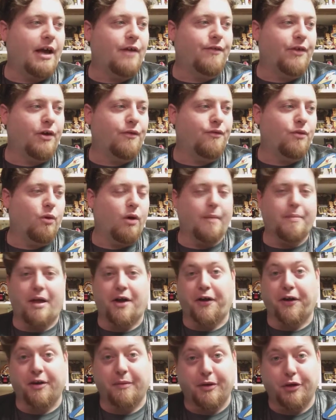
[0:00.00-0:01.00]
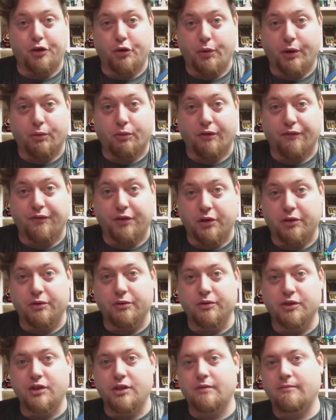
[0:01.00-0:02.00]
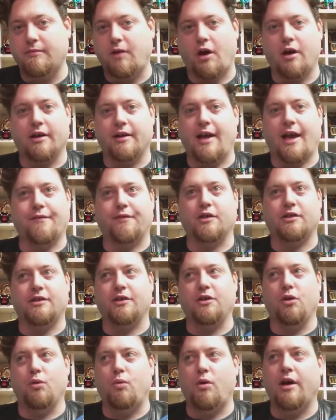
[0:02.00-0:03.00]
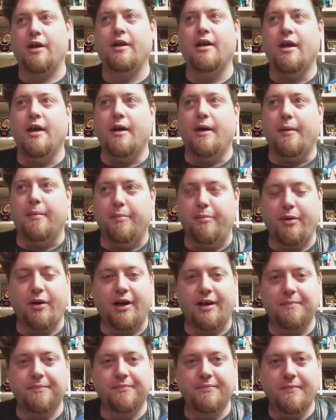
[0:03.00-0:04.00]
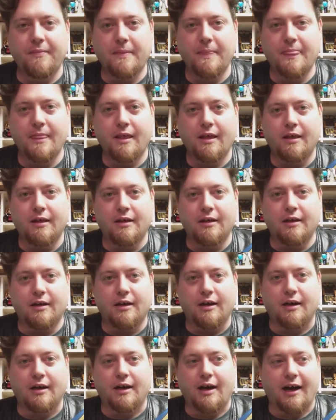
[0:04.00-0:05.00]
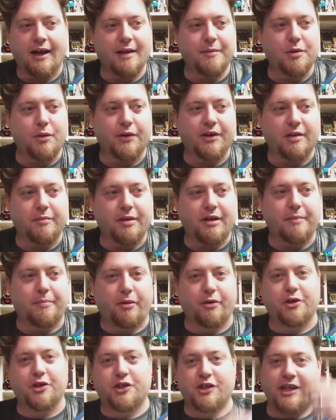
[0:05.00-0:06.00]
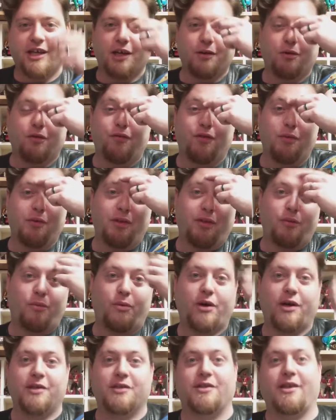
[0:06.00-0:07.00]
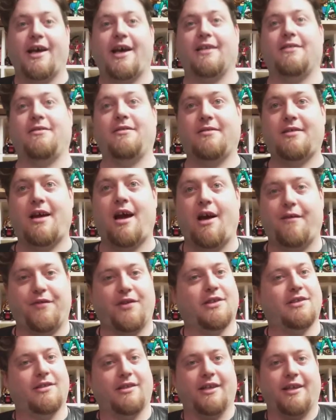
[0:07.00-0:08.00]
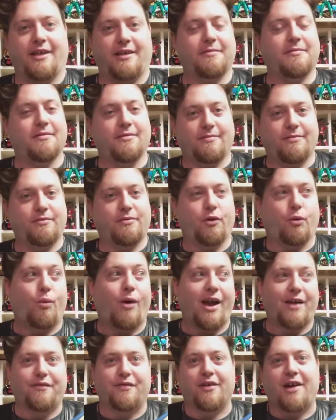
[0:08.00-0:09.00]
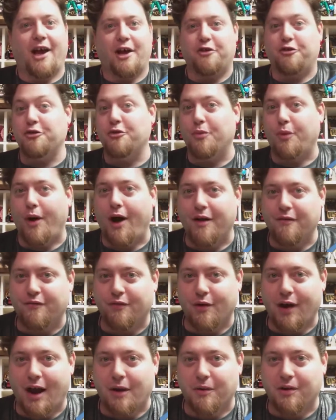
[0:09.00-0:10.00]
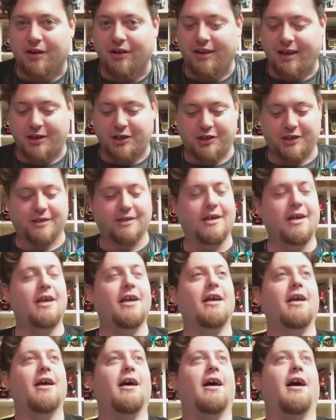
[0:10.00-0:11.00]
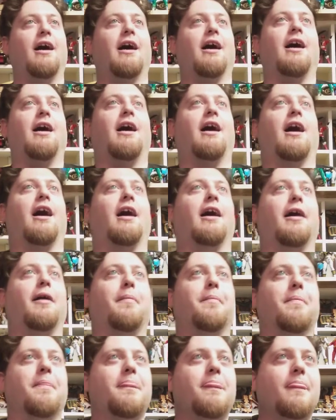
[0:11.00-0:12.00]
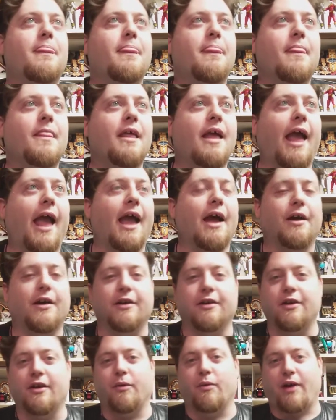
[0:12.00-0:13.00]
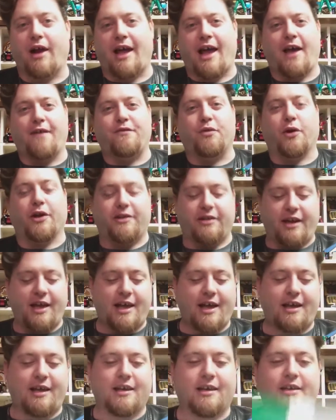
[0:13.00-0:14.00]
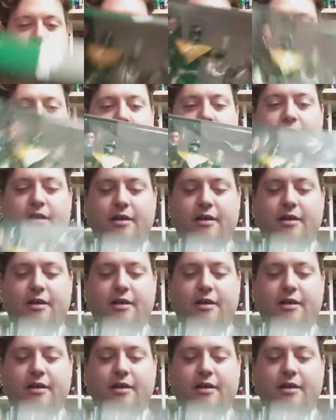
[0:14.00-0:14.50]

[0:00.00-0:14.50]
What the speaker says: Therefore, I'm not going to be doing reviews on every single one. But I am going to be purchasing and reviewing the ones that obviously the wife and I do want for our collection. Um, and what I have for you today is